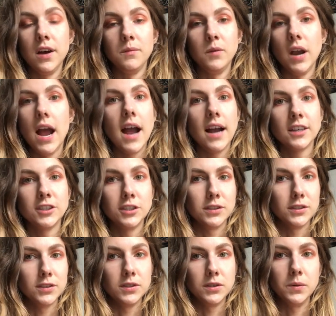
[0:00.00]

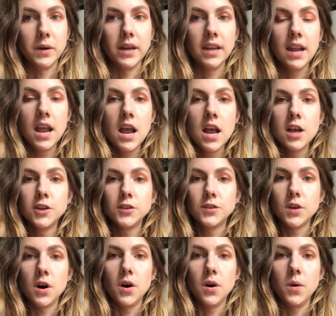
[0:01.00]
reactions to it.
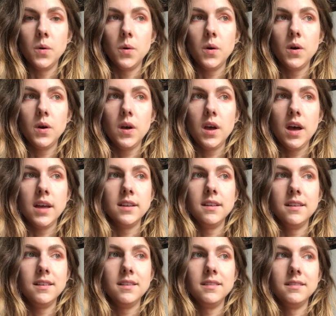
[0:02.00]
So,
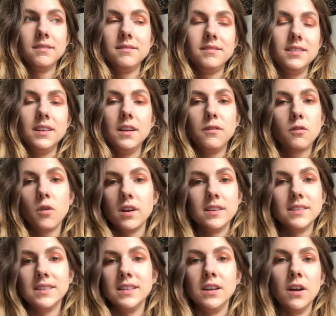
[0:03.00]
and of
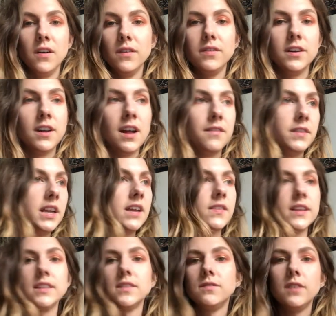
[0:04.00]
course, you know, if you're not vegan,
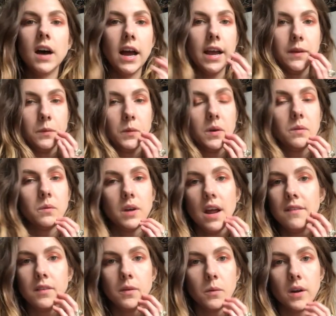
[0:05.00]
that's fine,
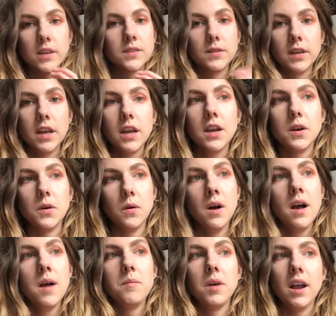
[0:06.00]
whatever works for you.
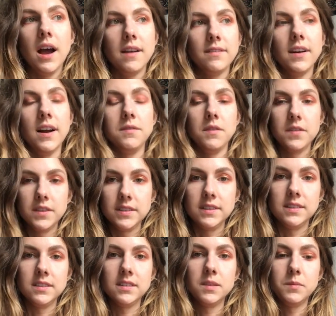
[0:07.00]
But I find that this
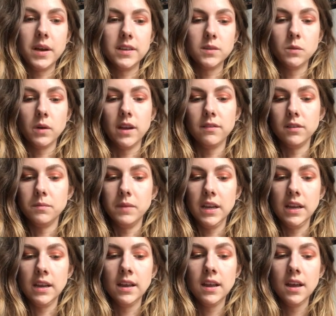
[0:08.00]
is the best way for
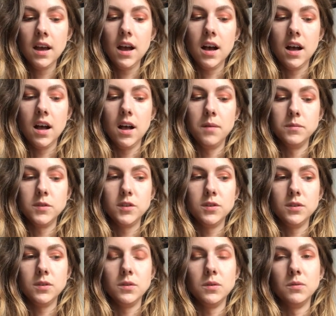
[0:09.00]
me
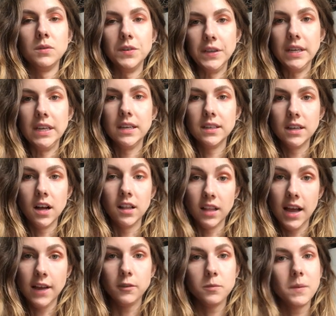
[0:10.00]
to really
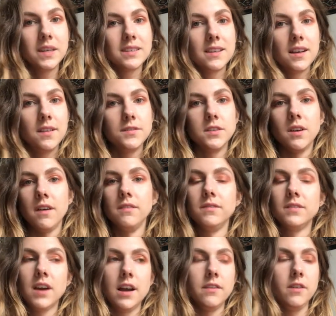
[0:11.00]
align with myself, to have
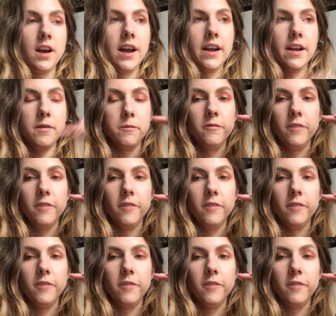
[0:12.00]
kind of a higher